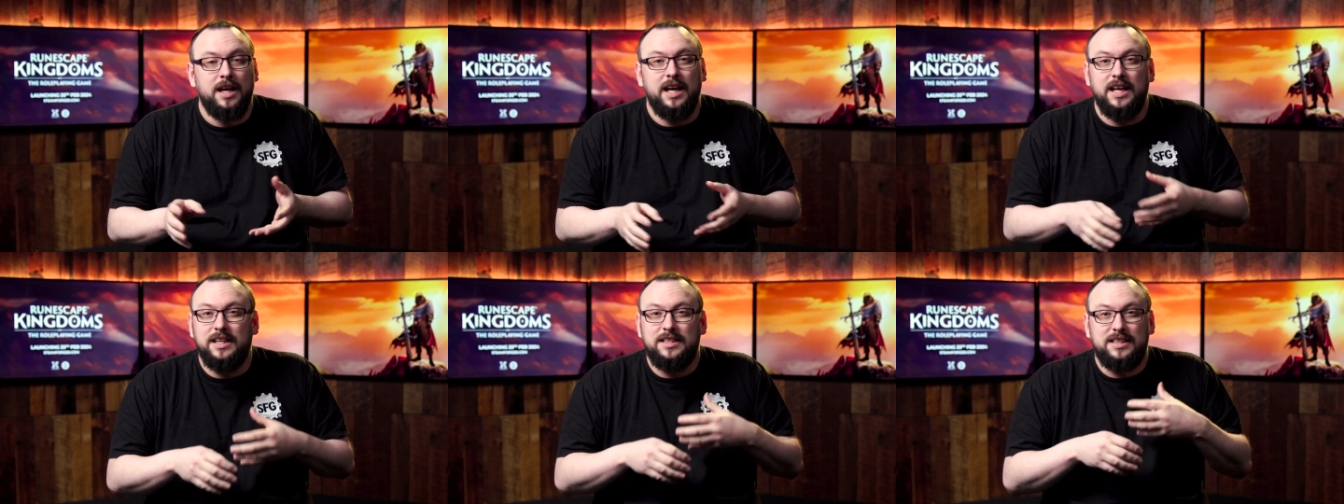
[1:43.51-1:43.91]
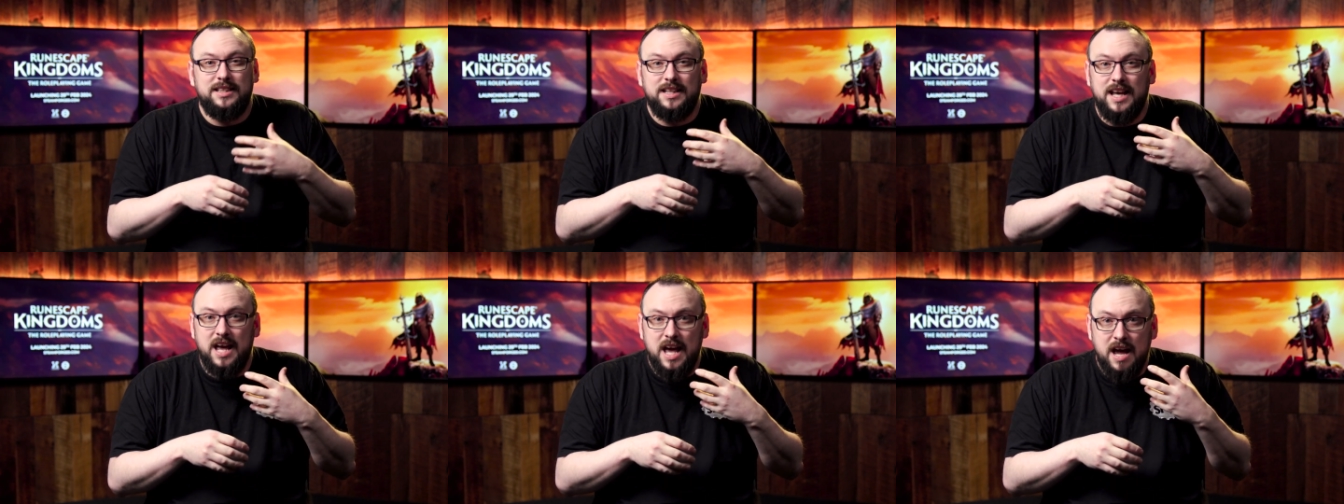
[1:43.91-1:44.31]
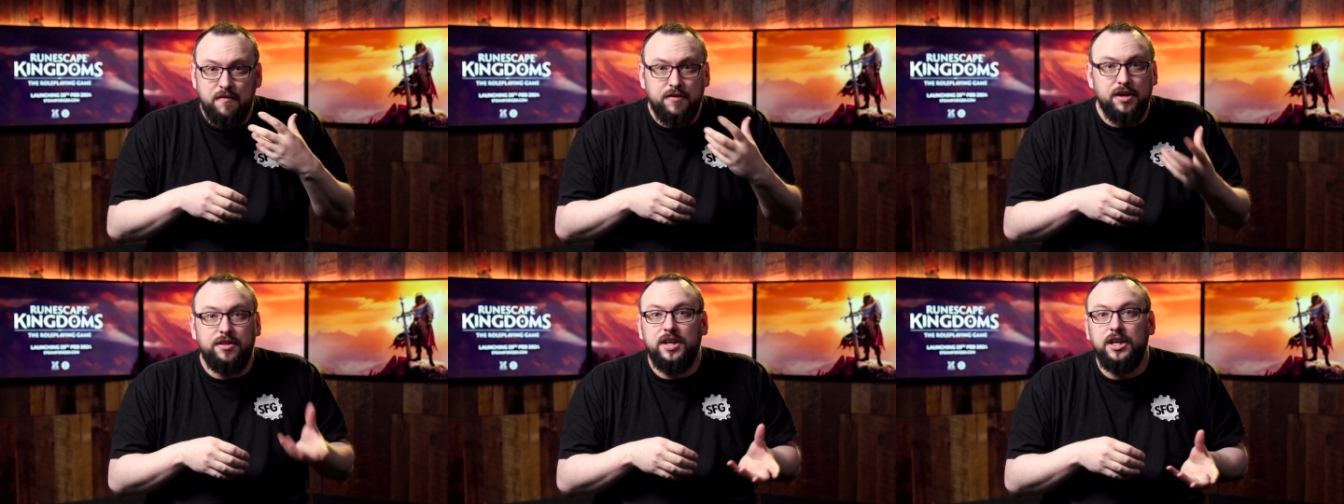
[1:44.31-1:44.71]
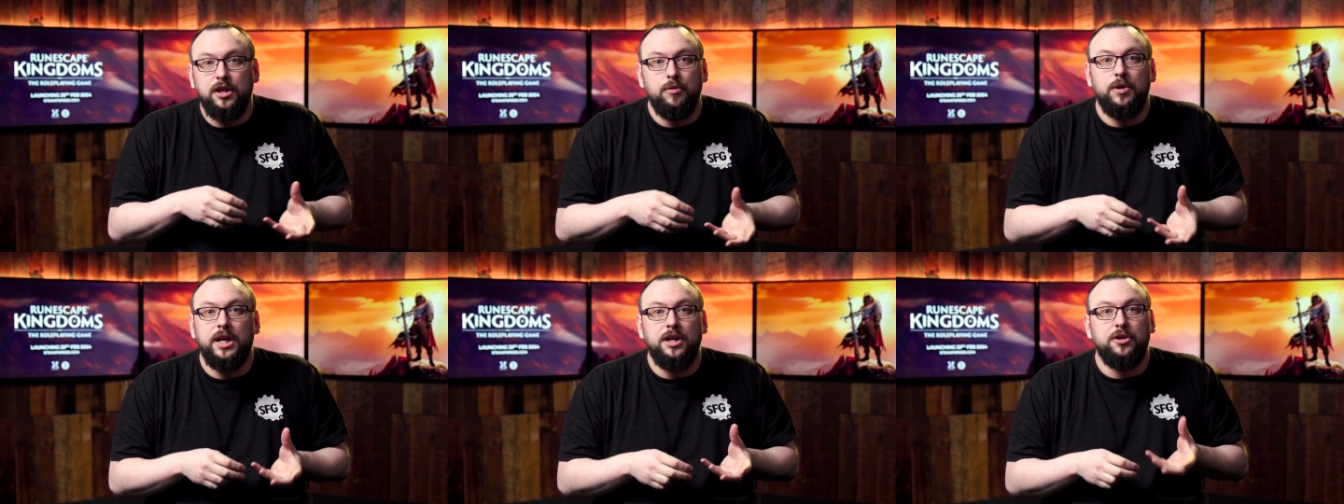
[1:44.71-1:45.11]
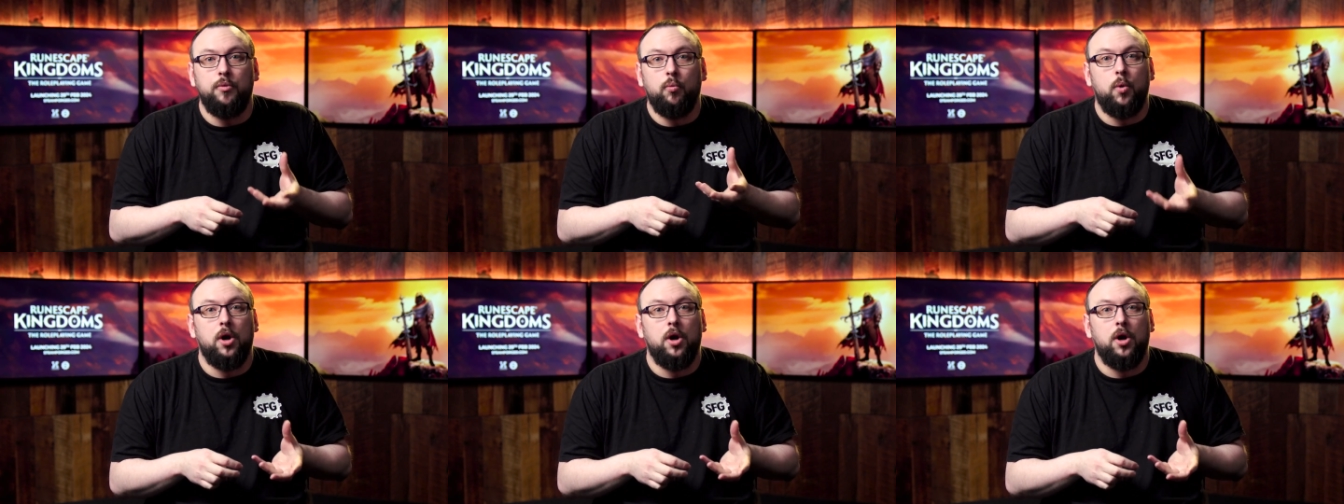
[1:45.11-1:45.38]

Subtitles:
It's everything you need and